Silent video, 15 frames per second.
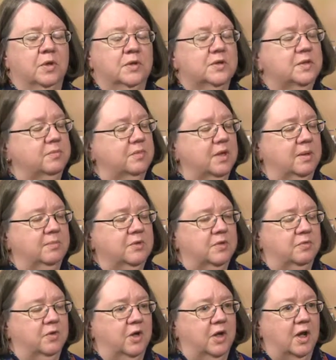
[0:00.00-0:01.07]
Sometimes they're
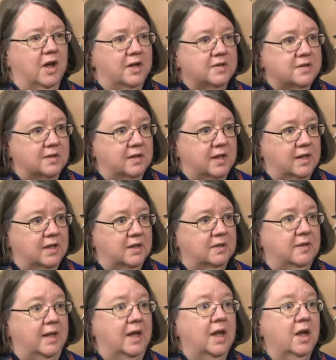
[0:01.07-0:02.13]
very isolated.
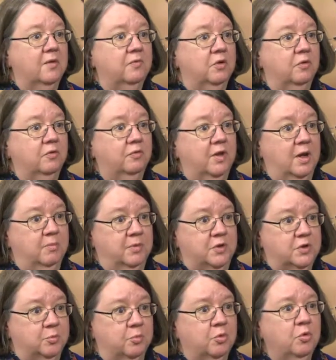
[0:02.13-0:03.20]
They have no family
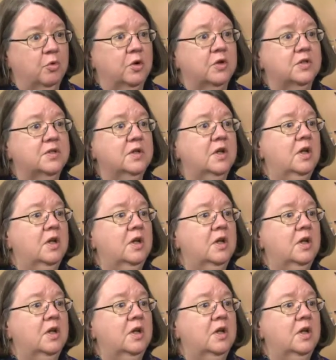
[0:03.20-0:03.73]
support.